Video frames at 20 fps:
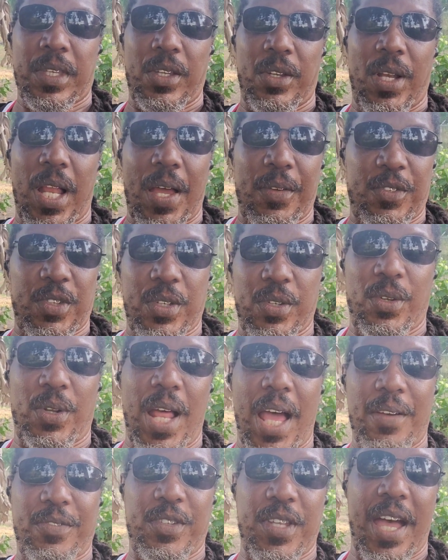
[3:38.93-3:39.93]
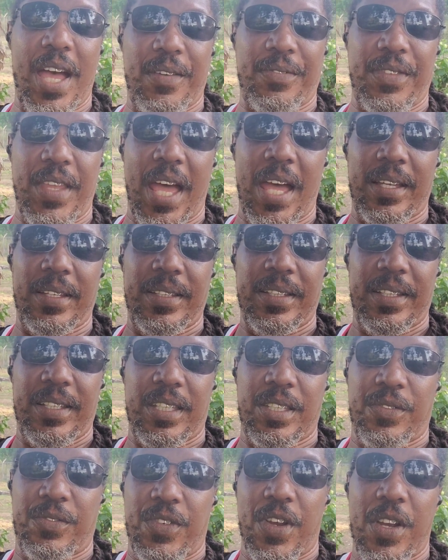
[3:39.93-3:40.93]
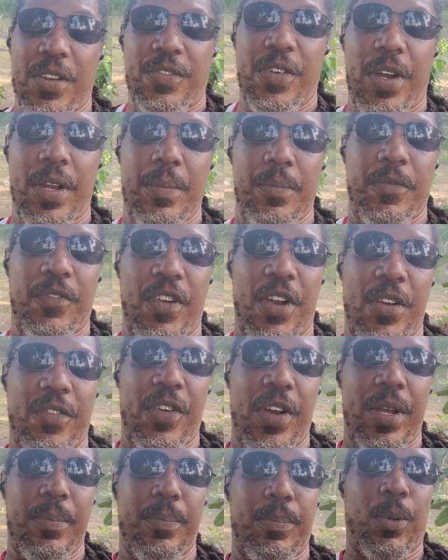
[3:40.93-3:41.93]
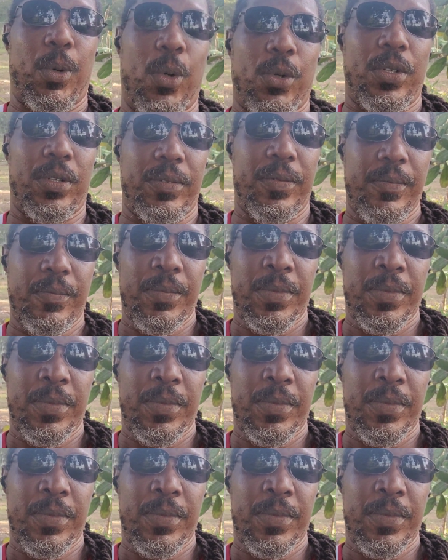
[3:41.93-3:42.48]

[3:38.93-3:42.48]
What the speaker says: You'll have to have that. It's very, very, very, very important.